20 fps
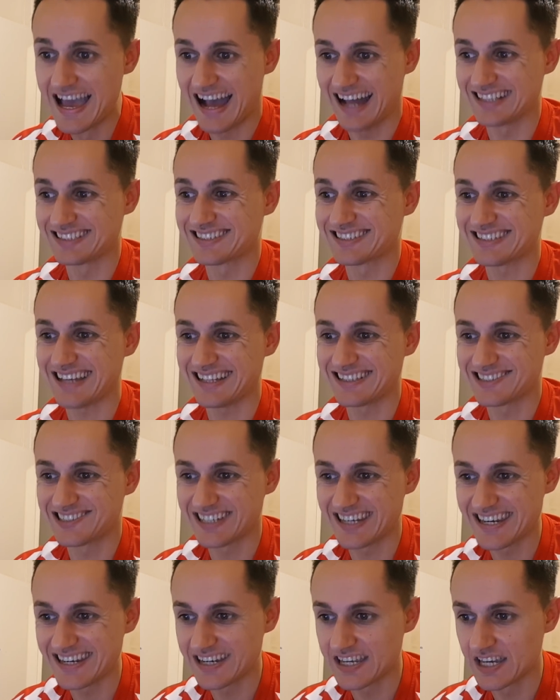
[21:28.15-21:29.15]
and
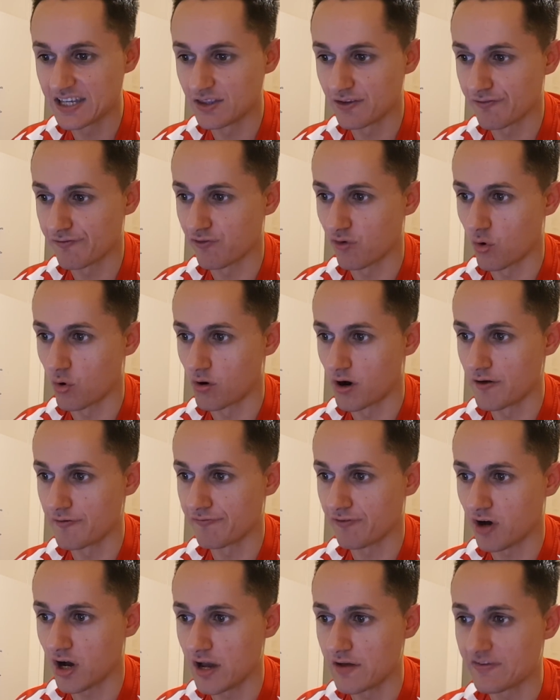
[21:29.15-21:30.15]
Santini in the
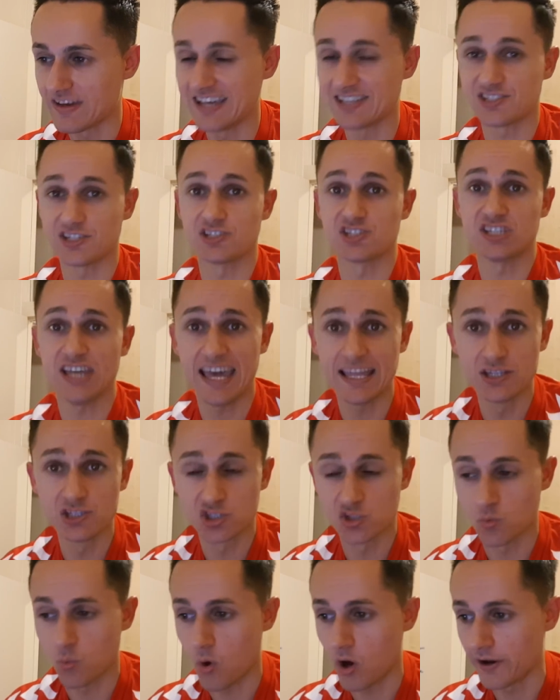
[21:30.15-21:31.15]
405. It's a
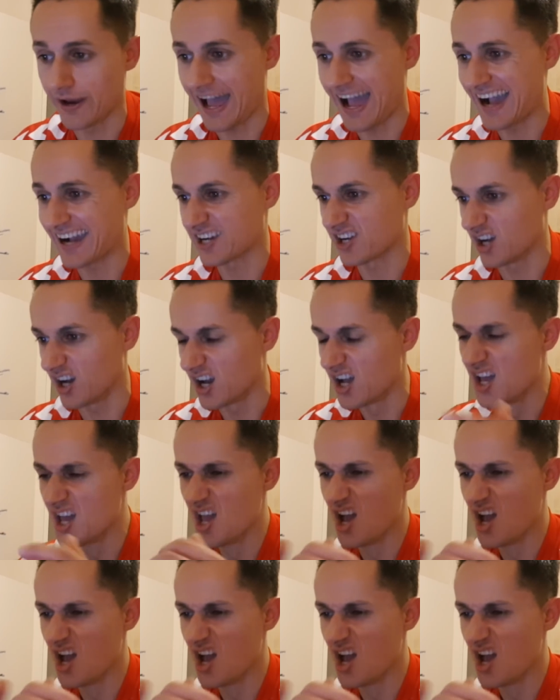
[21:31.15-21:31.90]
10-to-1 acca.